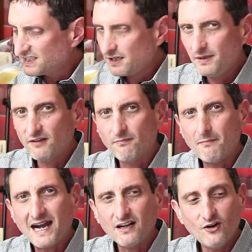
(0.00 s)
and a bit of
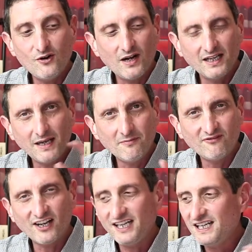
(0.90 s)
mango. I am
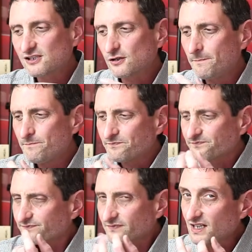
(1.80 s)
finding some
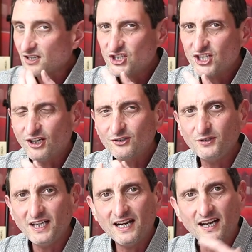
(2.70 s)

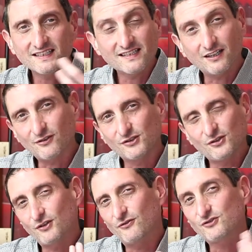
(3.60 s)
Chardonnay-like sort of,
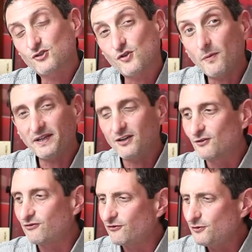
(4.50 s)
sort of
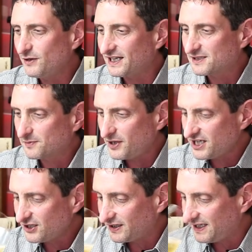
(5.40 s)
tropical fruit
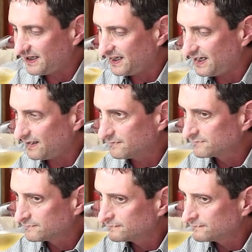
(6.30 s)
expression in here,